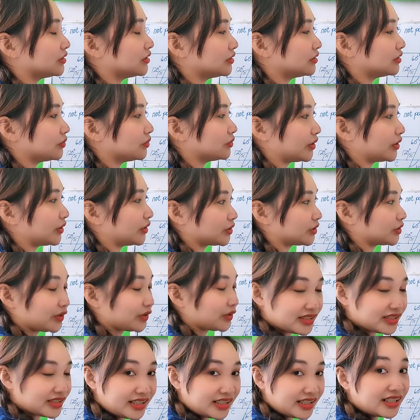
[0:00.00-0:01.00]

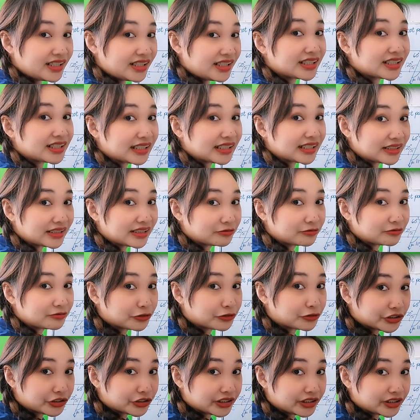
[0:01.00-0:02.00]
120.
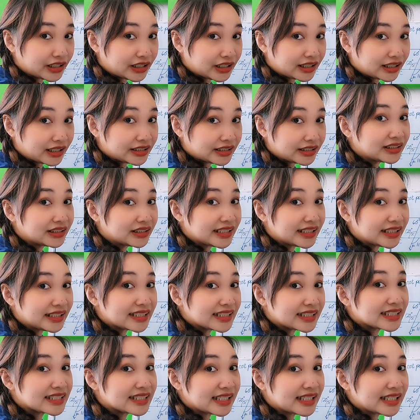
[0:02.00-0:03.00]
Vertical angle is
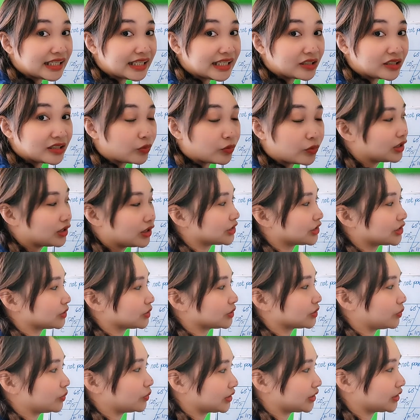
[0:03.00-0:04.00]
equal, so
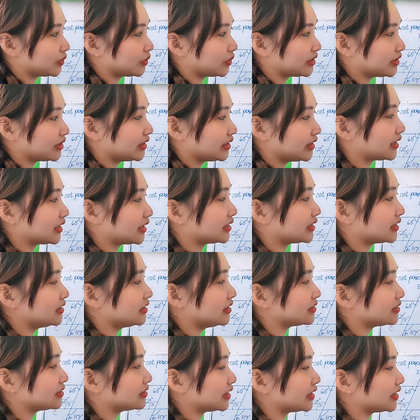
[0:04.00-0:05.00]
120 angles,
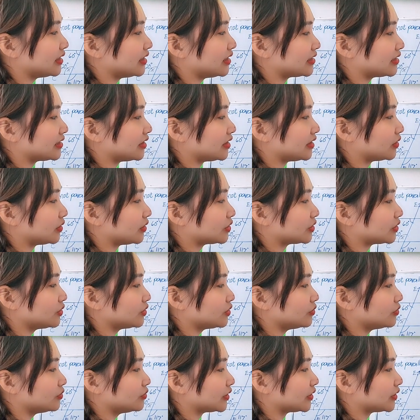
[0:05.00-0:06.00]
that is equal to
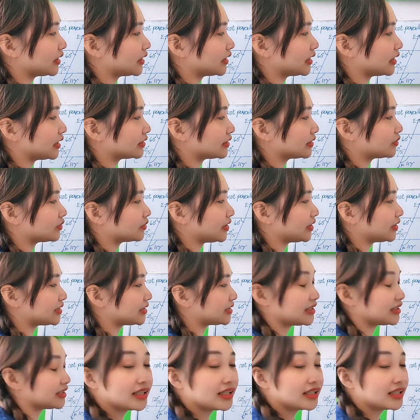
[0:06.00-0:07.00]
120
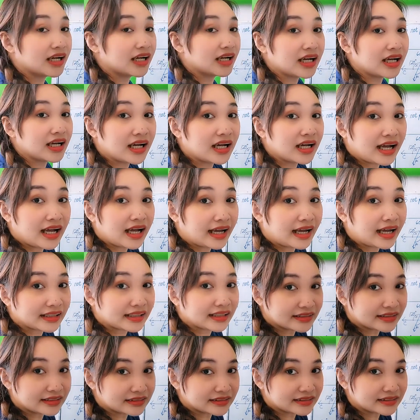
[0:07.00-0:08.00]

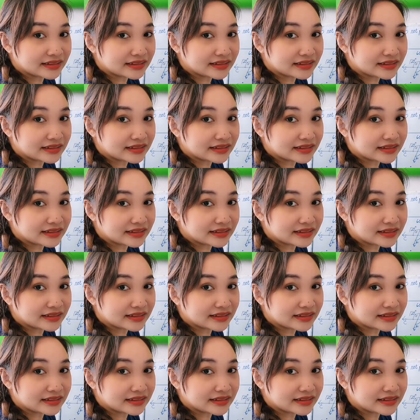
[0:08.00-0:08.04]
angle.